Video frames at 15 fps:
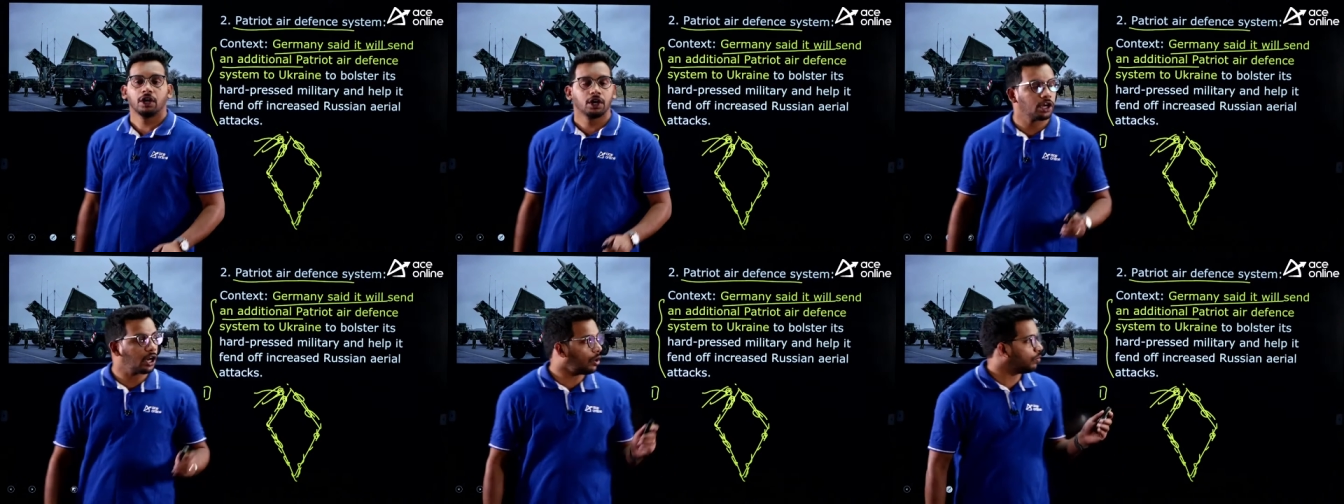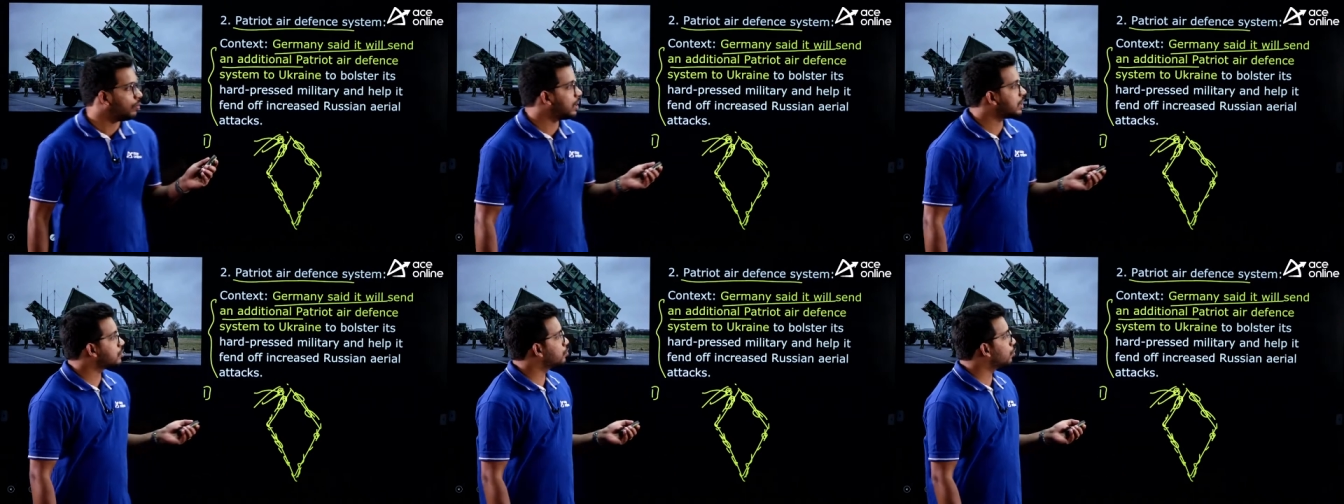Now,
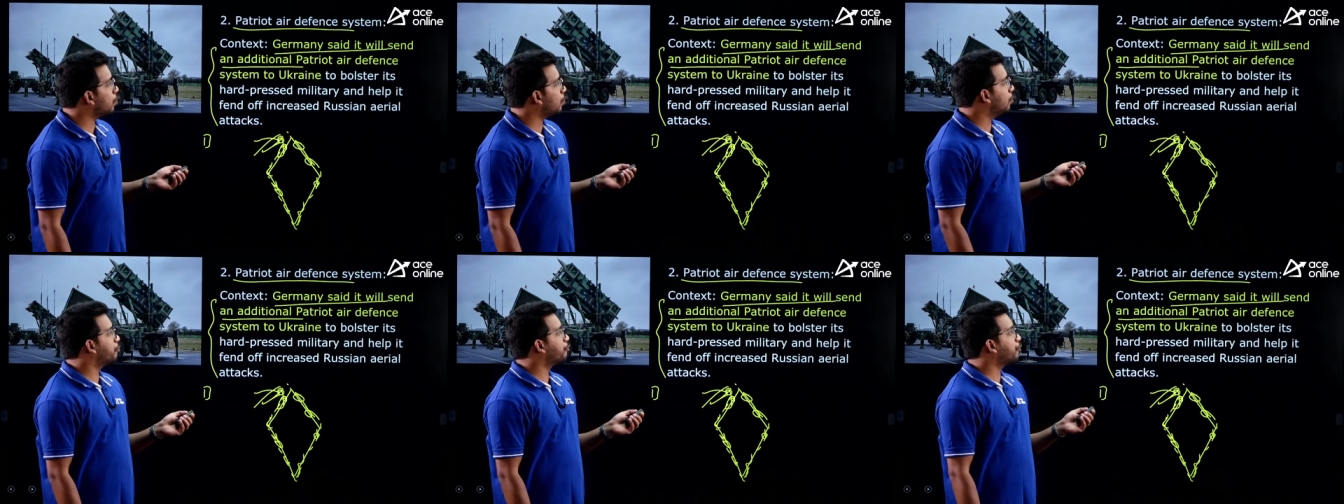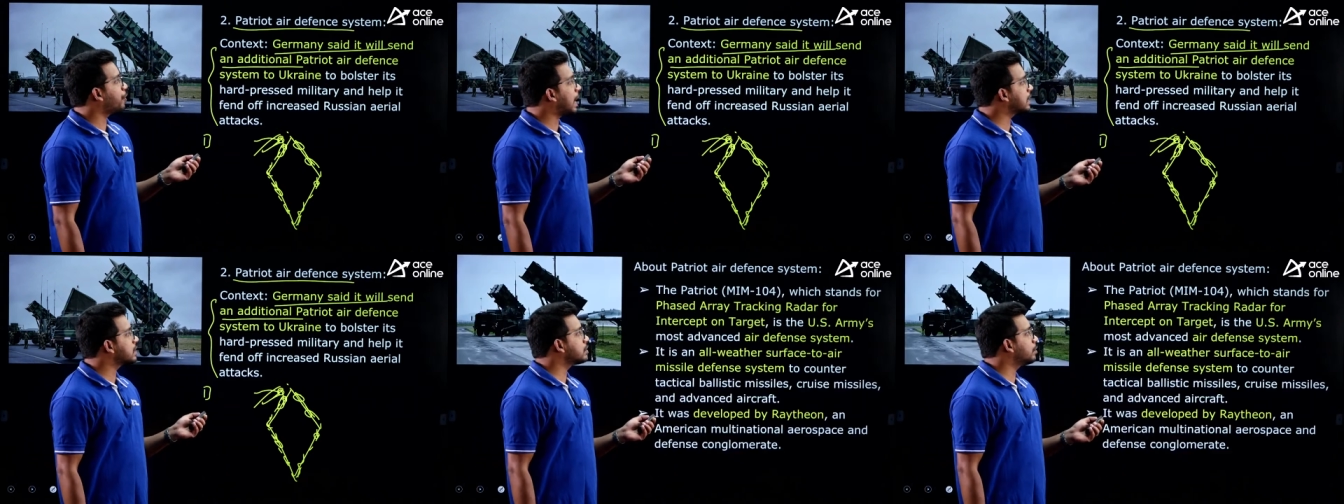let us know
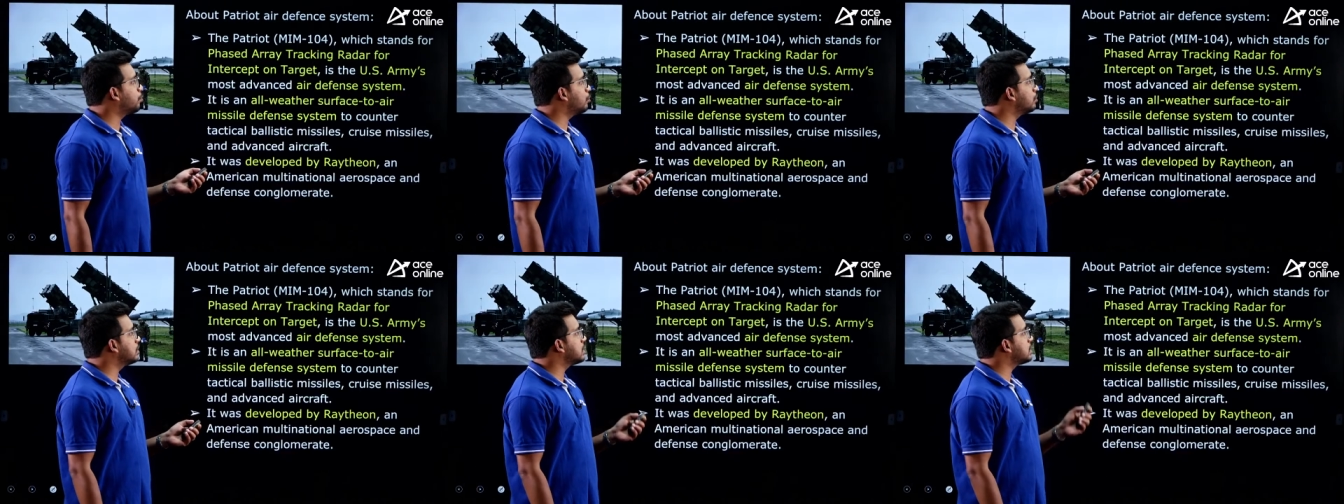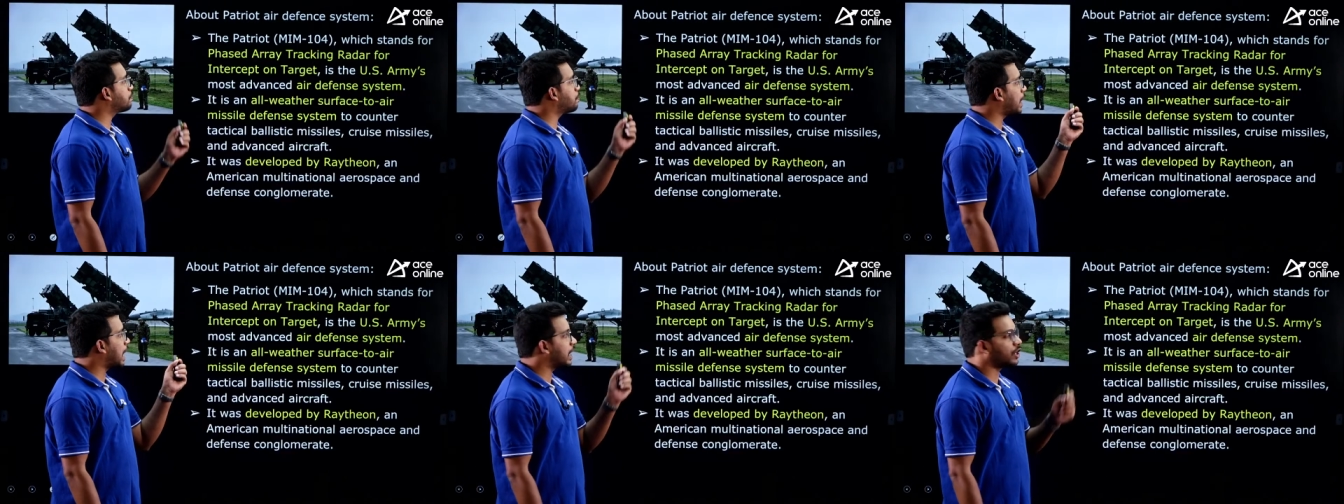facts about this
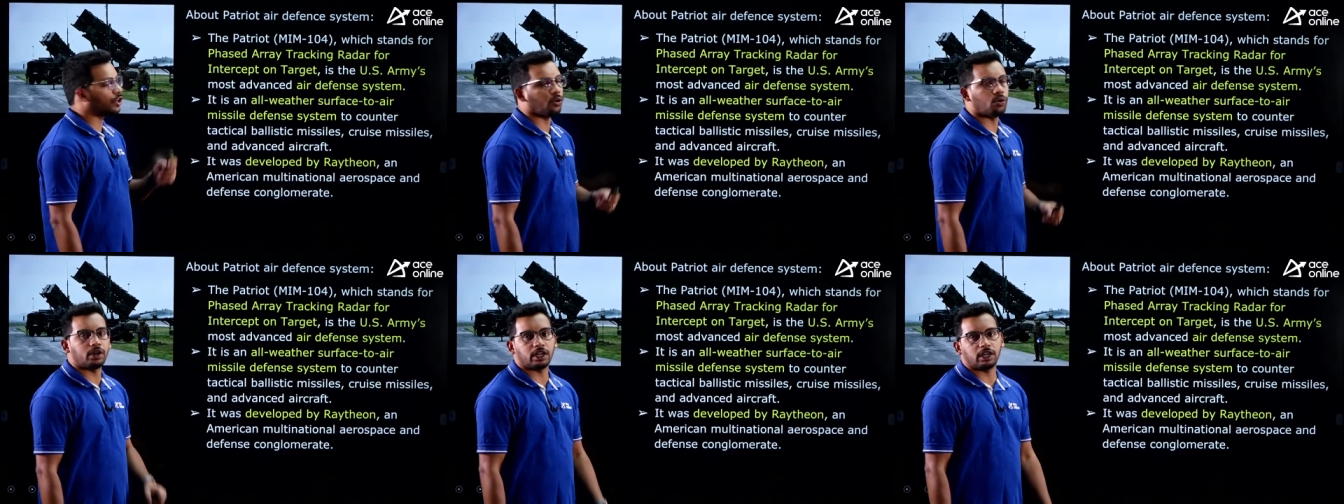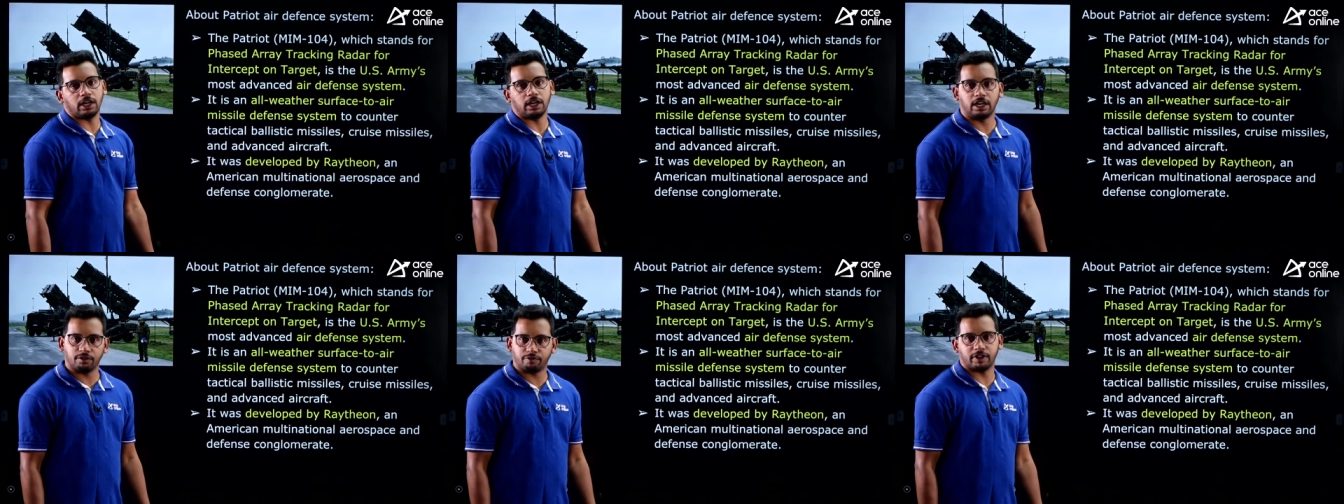patriotic
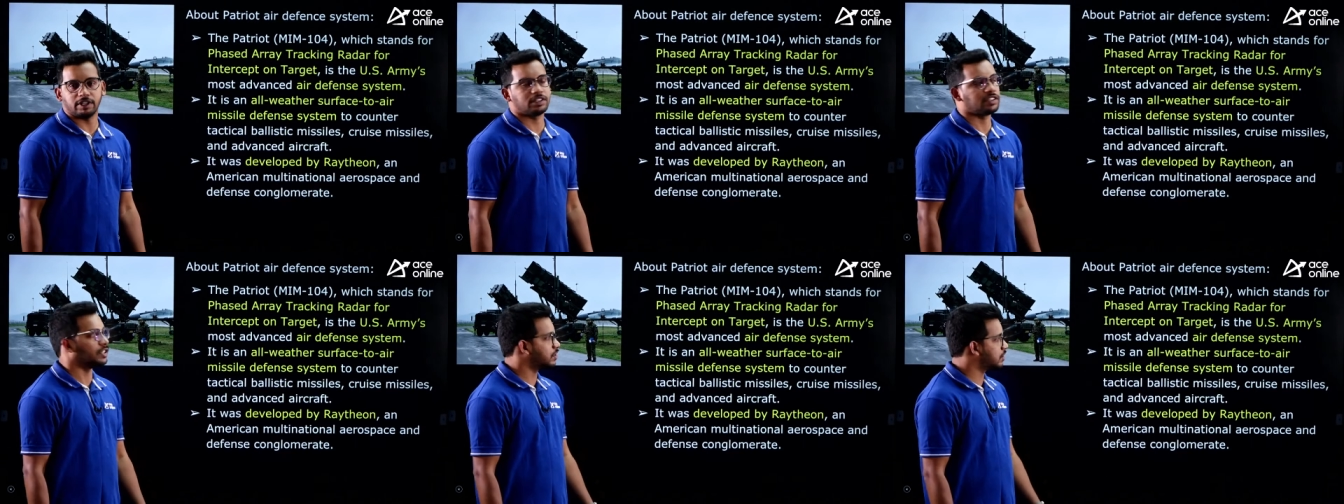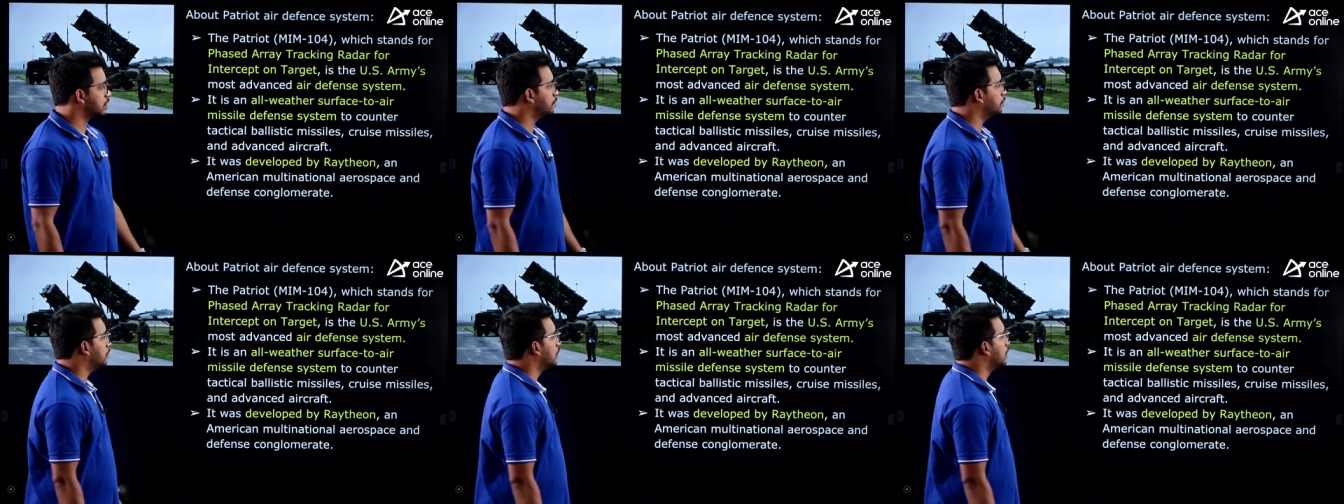defense
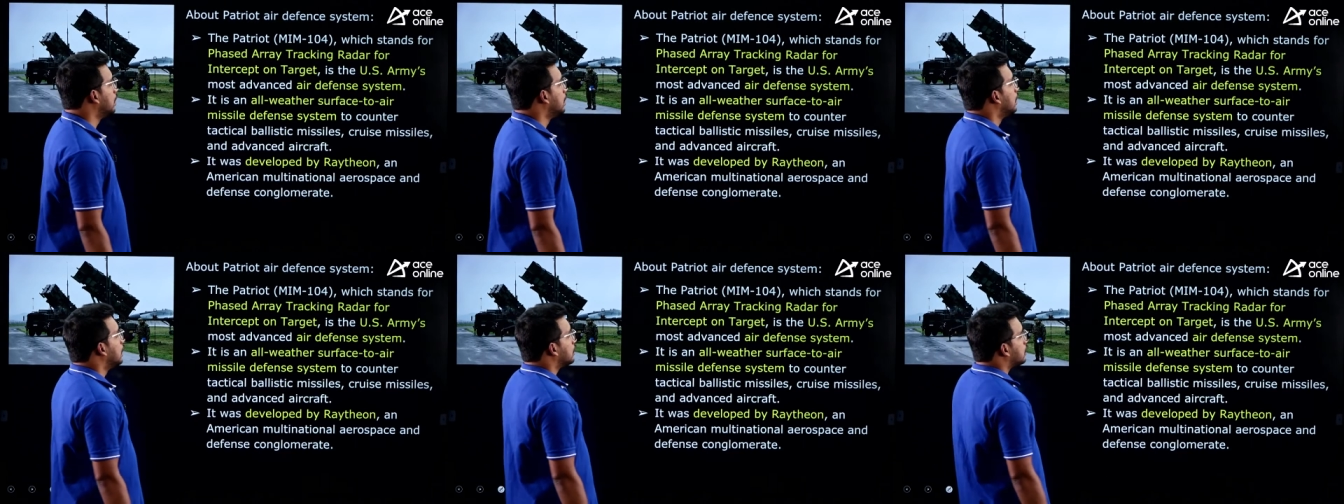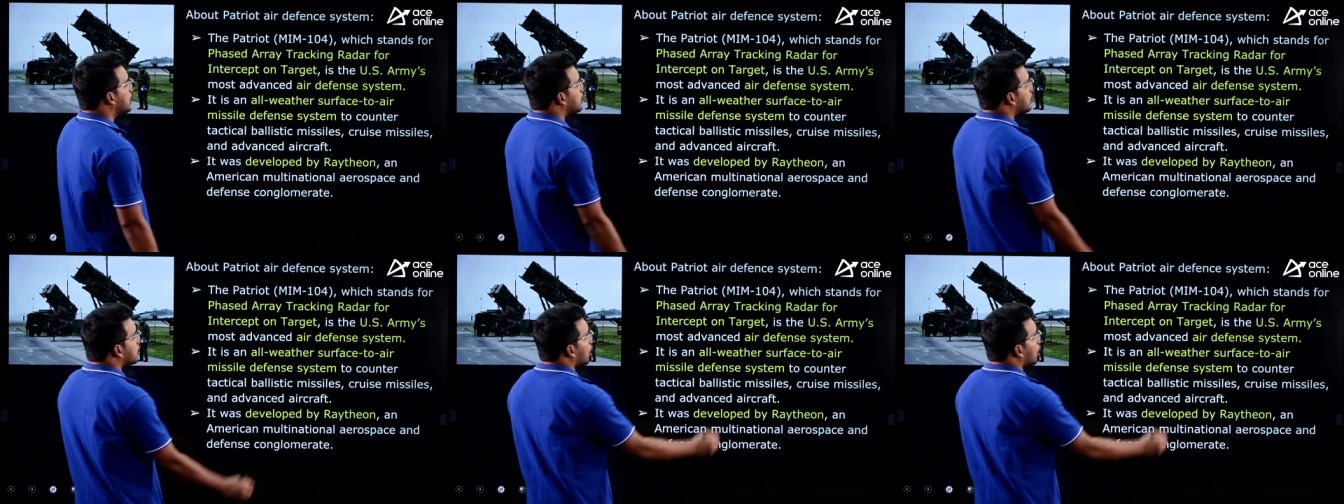system. This is